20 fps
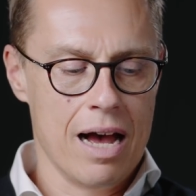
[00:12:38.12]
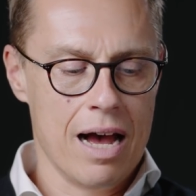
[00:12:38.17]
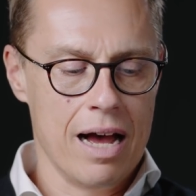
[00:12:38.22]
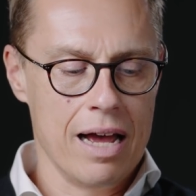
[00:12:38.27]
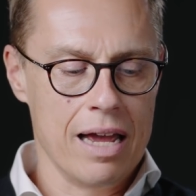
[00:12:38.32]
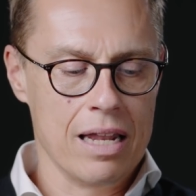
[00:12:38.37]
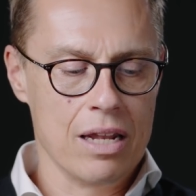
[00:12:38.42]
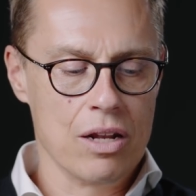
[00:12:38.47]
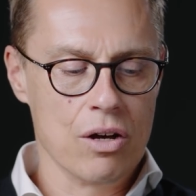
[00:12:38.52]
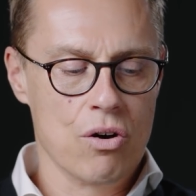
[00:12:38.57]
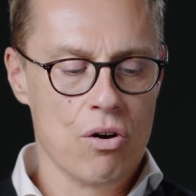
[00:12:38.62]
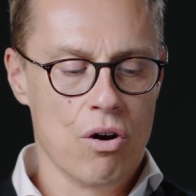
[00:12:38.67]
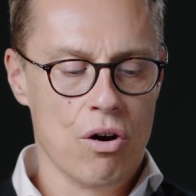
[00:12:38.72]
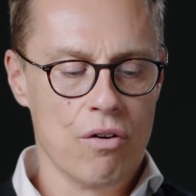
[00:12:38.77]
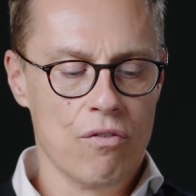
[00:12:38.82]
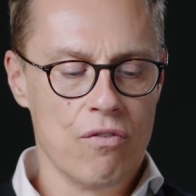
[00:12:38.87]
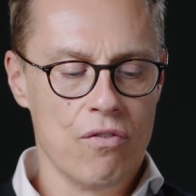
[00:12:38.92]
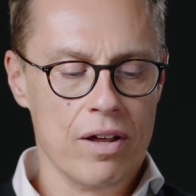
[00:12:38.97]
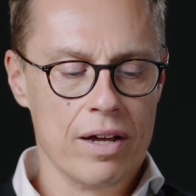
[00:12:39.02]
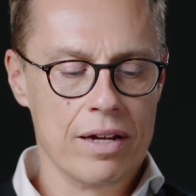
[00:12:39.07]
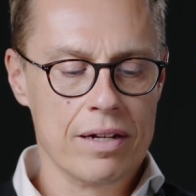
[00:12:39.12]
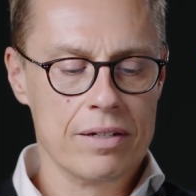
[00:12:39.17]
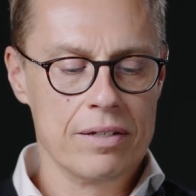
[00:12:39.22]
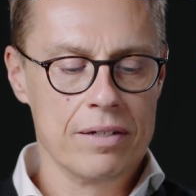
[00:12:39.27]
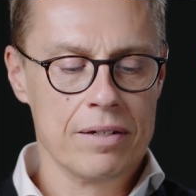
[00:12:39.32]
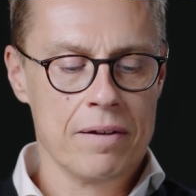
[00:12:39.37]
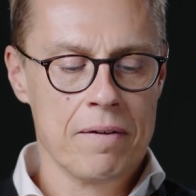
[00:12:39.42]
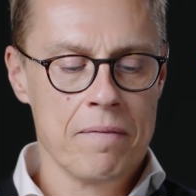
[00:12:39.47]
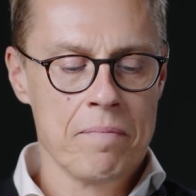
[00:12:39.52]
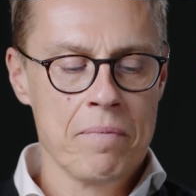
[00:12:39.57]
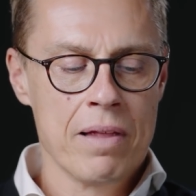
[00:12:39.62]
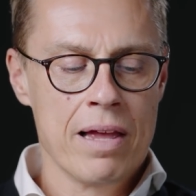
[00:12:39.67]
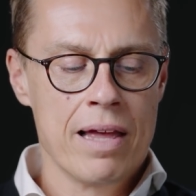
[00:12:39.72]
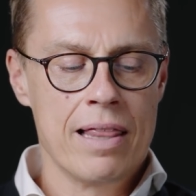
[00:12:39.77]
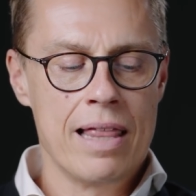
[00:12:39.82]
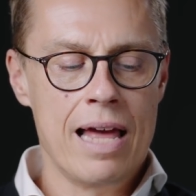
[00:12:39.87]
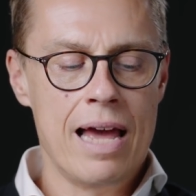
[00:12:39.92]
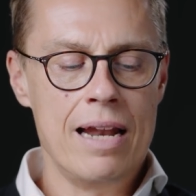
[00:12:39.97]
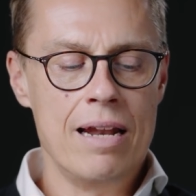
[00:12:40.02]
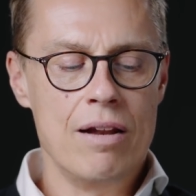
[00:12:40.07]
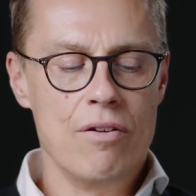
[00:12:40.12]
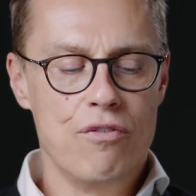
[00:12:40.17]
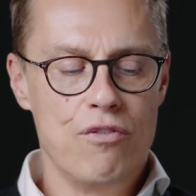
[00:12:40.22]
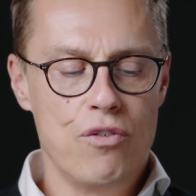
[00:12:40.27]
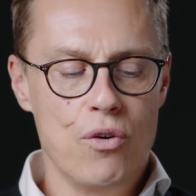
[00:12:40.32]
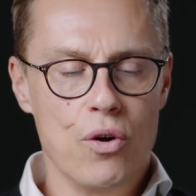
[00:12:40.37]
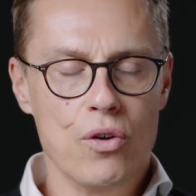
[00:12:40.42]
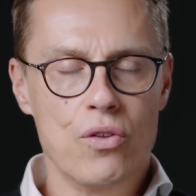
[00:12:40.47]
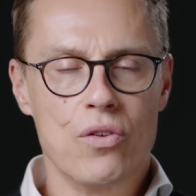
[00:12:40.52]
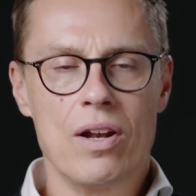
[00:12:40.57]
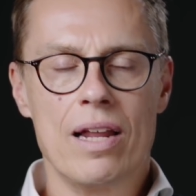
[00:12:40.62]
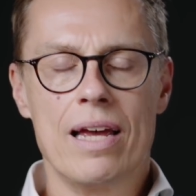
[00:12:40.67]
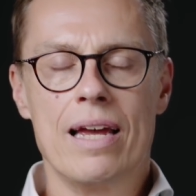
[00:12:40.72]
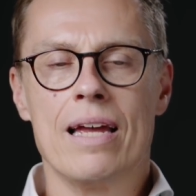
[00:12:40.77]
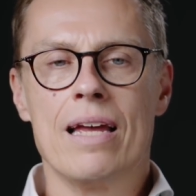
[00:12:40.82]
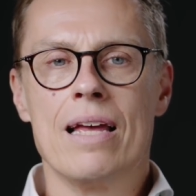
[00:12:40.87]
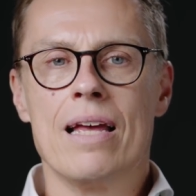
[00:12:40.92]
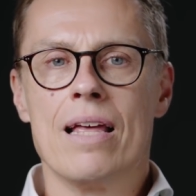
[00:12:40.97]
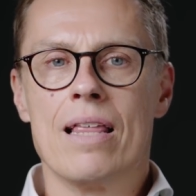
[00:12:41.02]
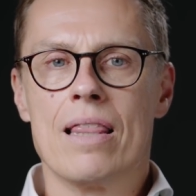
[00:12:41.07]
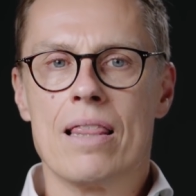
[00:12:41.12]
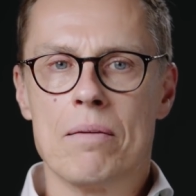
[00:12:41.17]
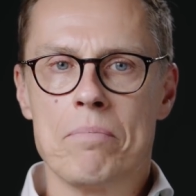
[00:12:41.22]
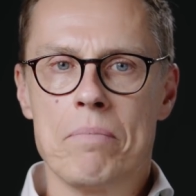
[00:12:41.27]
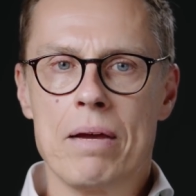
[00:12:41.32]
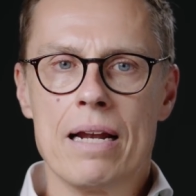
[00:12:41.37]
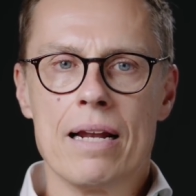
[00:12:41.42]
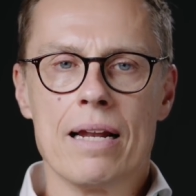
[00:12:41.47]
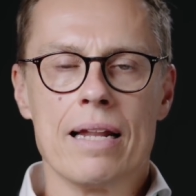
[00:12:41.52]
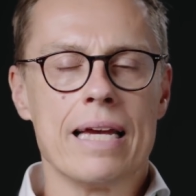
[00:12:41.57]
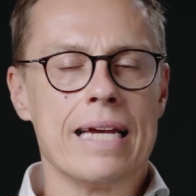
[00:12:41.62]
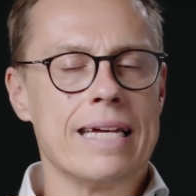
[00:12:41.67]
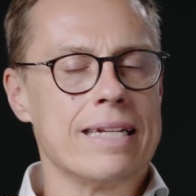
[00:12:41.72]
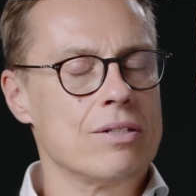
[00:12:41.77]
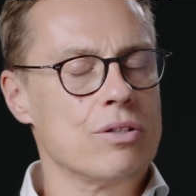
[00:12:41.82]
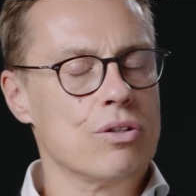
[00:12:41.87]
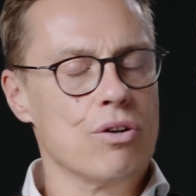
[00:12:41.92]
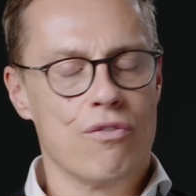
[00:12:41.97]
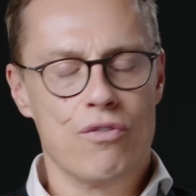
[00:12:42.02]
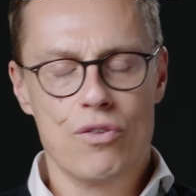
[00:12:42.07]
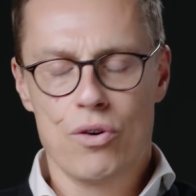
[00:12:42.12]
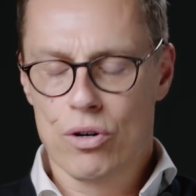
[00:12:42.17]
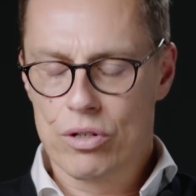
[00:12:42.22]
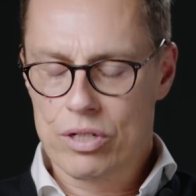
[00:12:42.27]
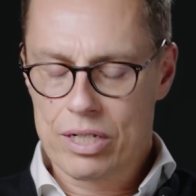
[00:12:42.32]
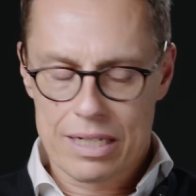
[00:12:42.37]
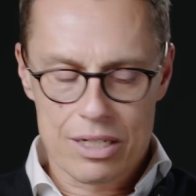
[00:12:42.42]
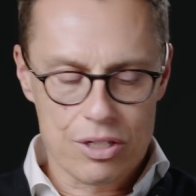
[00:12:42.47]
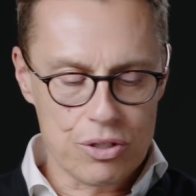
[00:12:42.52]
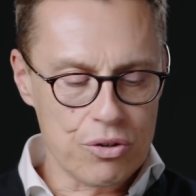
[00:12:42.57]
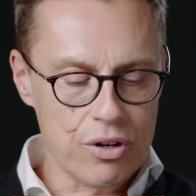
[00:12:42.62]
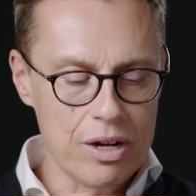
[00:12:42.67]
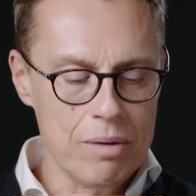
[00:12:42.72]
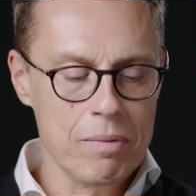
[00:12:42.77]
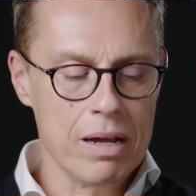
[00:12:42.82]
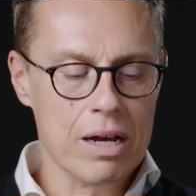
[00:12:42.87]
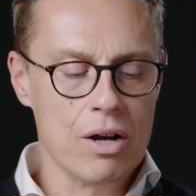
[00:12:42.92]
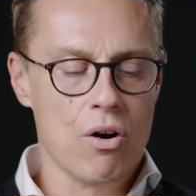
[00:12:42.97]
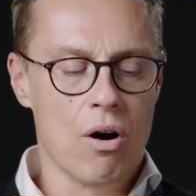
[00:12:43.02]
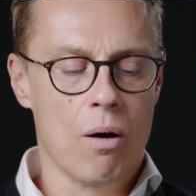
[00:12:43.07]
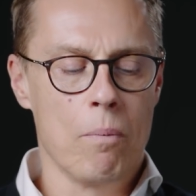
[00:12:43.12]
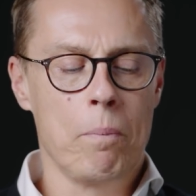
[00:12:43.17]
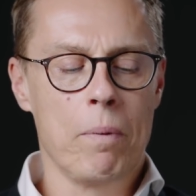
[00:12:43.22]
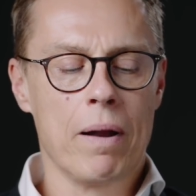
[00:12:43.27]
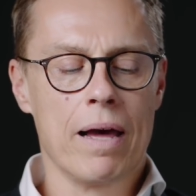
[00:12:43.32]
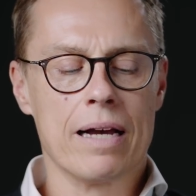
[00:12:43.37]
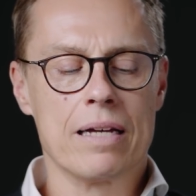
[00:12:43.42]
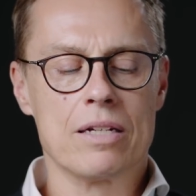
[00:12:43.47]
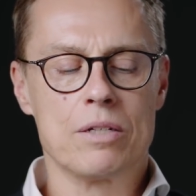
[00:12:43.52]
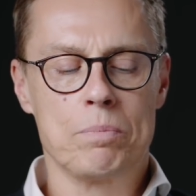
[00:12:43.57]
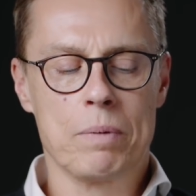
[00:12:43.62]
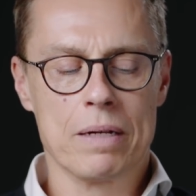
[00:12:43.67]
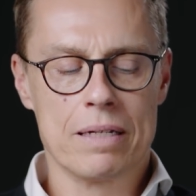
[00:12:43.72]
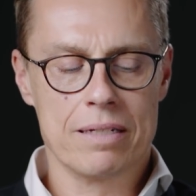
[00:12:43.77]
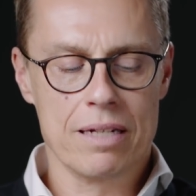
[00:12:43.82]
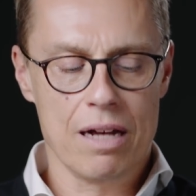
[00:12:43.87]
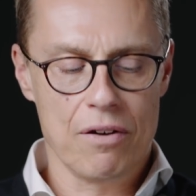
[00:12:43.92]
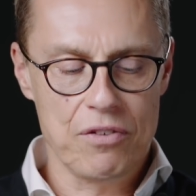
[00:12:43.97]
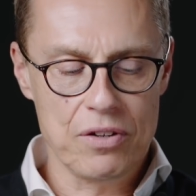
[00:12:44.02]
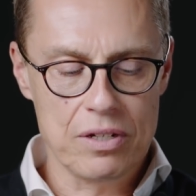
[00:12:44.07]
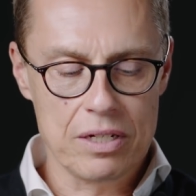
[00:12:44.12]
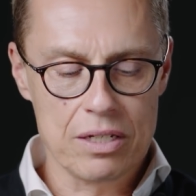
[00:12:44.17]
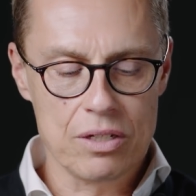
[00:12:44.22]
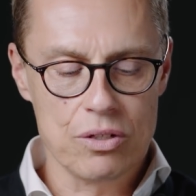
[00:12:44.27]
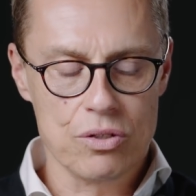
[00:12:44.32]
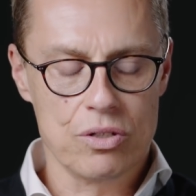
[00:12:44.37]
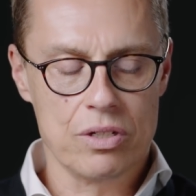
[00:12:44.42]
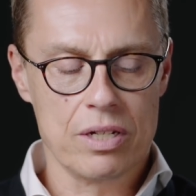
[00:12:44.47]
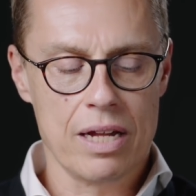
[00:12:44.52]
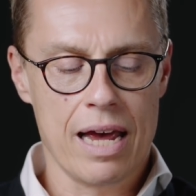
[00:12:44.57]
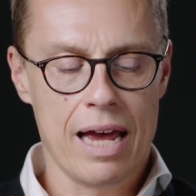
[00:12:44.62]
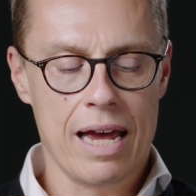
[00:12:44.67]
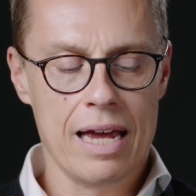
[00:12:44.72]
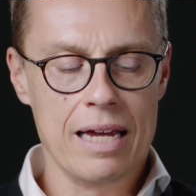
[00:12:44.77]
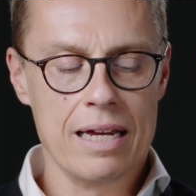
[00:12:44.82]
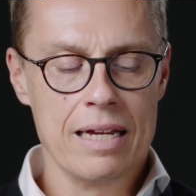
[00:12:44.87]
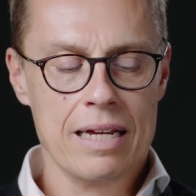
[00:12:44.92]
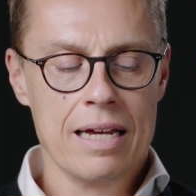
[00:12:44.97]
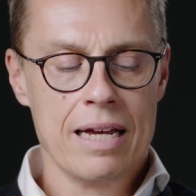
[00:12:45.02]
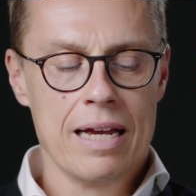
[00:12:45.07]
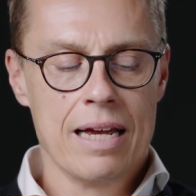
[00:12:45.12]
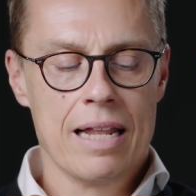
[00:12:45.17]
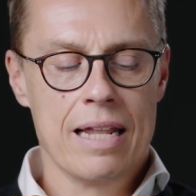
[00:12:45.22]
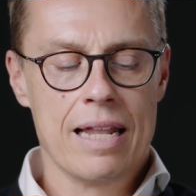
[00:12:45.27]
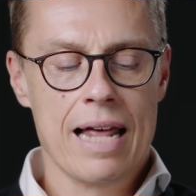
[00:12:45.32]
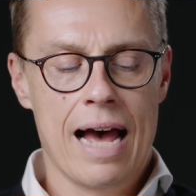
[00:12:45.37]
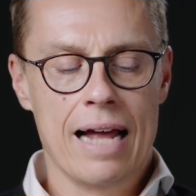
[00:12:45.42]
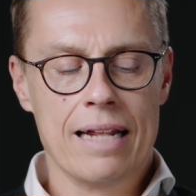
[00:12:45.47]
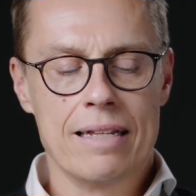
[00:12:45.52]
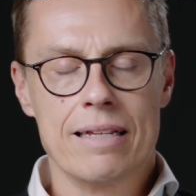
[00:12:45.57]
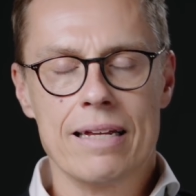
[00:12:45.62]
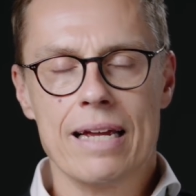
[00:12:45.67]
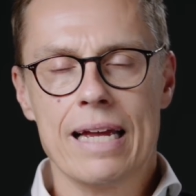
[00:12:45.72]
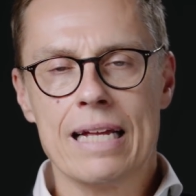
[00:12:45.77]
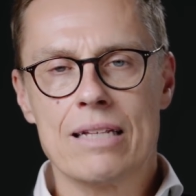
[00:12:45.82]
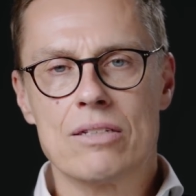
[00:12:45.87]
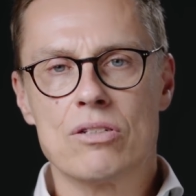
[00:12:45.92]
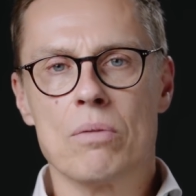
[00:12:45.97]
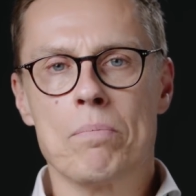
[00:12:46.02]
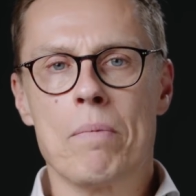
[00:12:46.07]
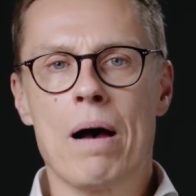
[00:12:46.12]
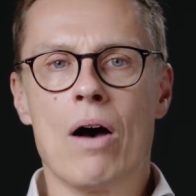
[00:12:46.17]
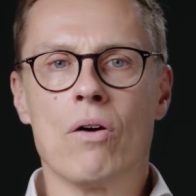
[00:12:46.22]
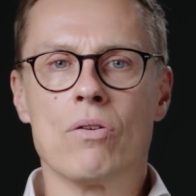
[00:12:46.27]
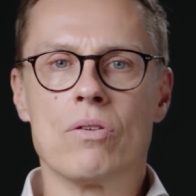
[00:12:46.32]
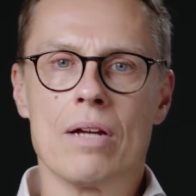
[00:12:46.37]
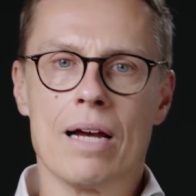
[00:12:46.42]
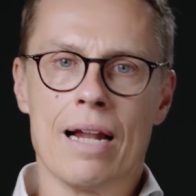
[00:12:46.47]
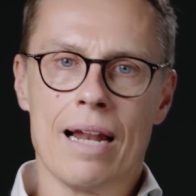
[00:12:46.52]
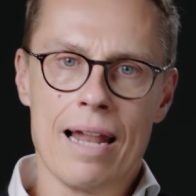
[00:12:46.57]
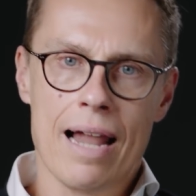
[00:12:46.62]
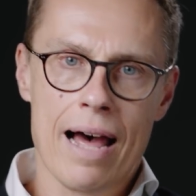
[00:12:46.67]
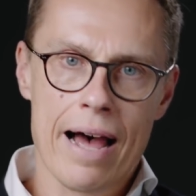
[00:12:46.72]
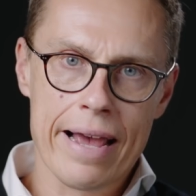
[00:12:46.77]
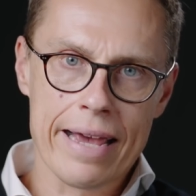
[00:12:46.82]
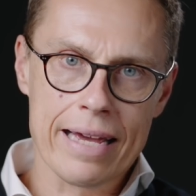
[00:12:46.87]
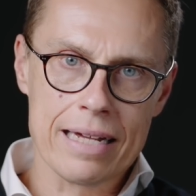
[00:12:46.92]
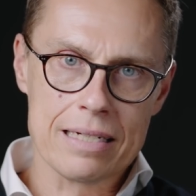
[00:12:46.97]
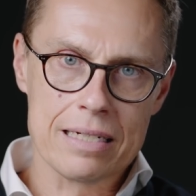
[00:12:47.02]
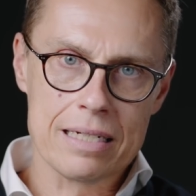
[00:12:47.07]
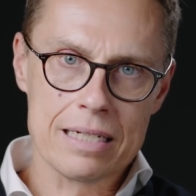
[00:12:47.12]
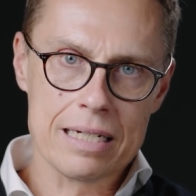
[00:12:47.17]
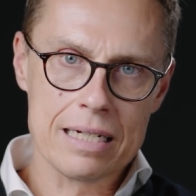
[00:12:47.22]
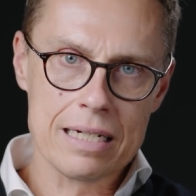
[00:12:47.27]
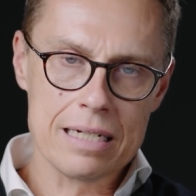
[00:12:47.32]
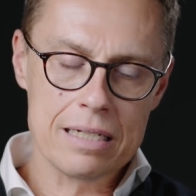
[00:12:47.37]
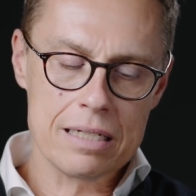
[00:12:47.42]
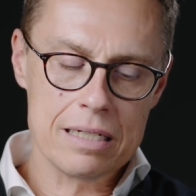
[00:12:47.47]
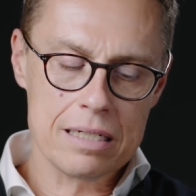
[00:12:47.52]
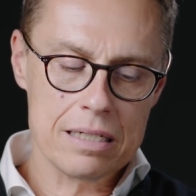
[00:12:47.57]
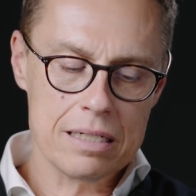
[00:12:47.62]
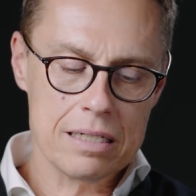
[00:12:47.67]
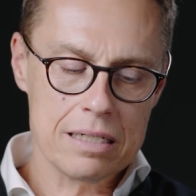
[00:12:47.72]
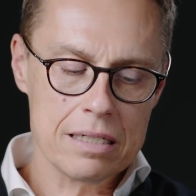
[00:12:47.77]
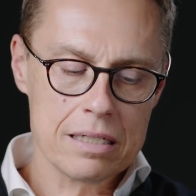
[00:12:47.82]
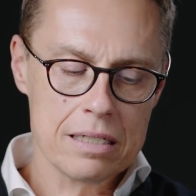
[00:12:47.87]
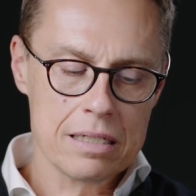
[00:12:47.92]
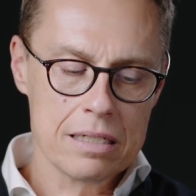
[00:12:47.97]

in the conflict. Then fourthly, the Middle East, of course, extremely complex, but suffice it to say that it's about alliances,